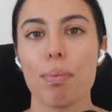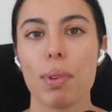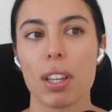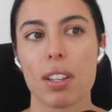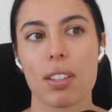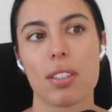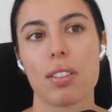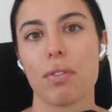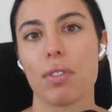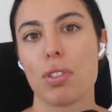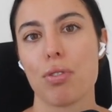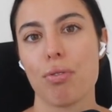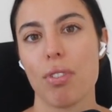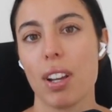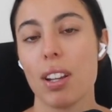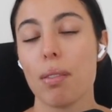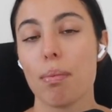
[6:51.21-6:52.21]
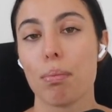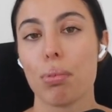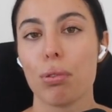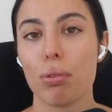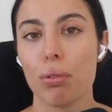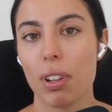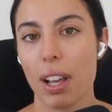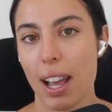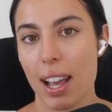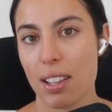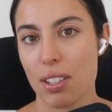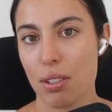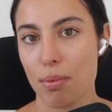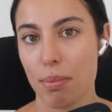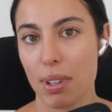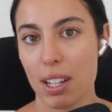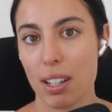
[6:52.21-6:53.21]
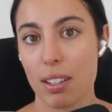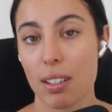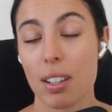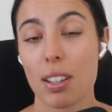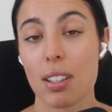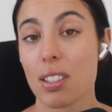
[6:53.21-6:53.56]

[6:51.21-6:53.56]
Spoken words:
because of the drain and pull it has on my